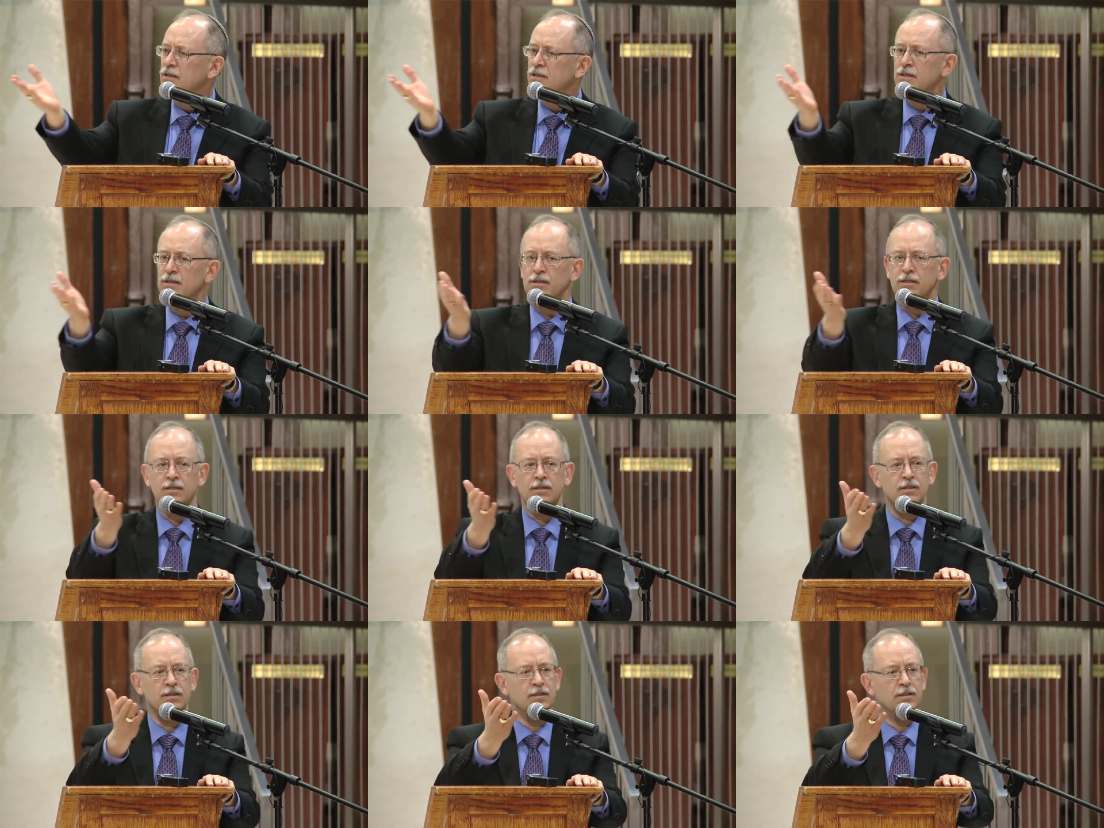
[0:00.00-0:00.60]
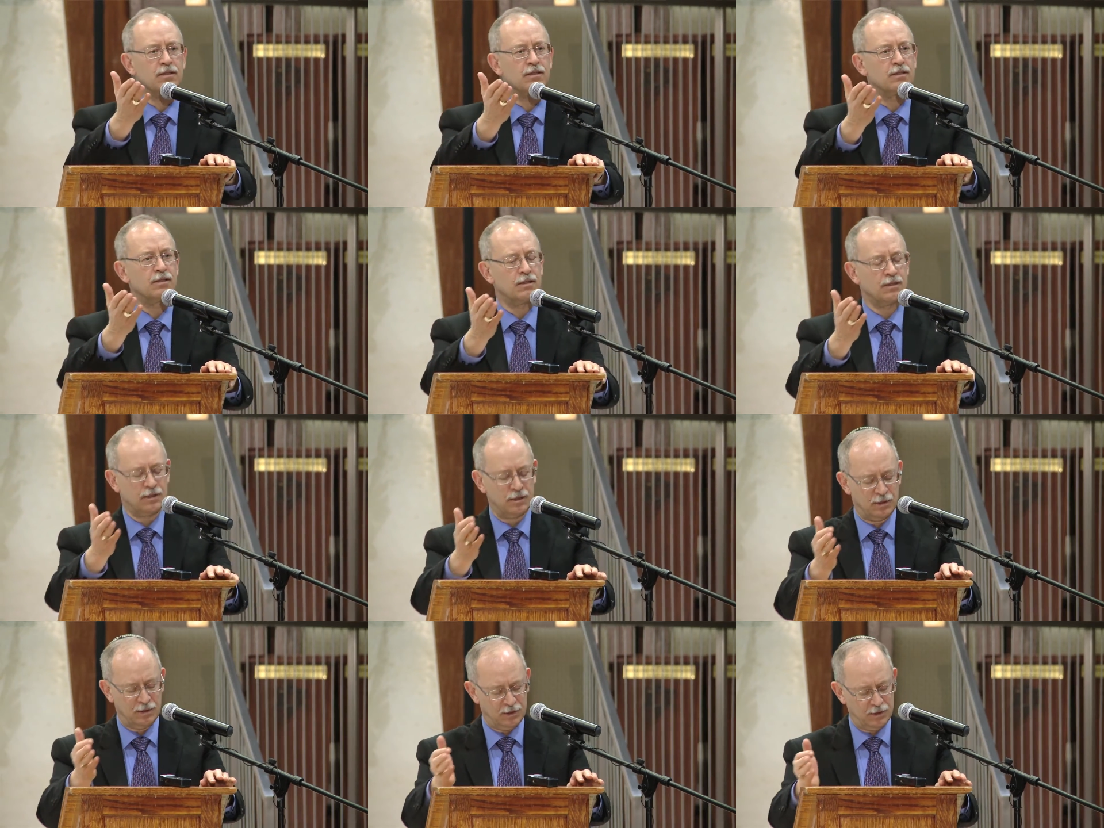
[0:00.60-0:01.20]

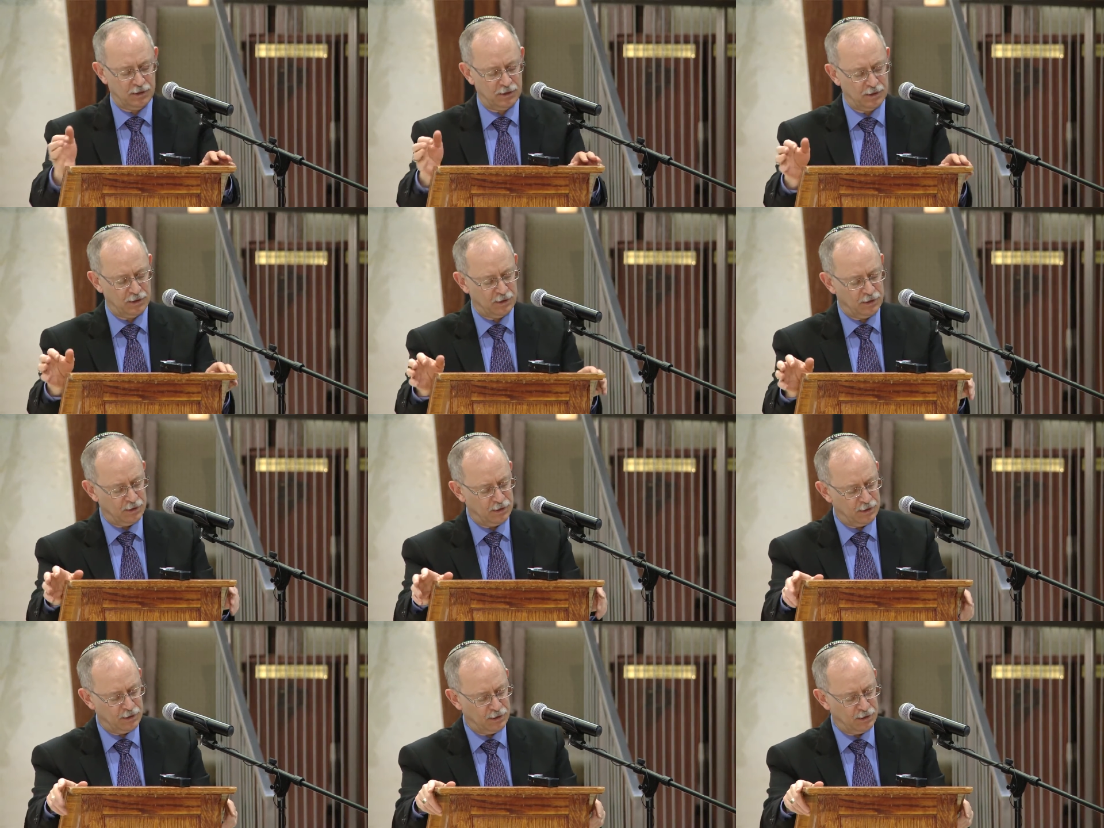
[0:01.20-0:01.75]
No one is speaking in this clip.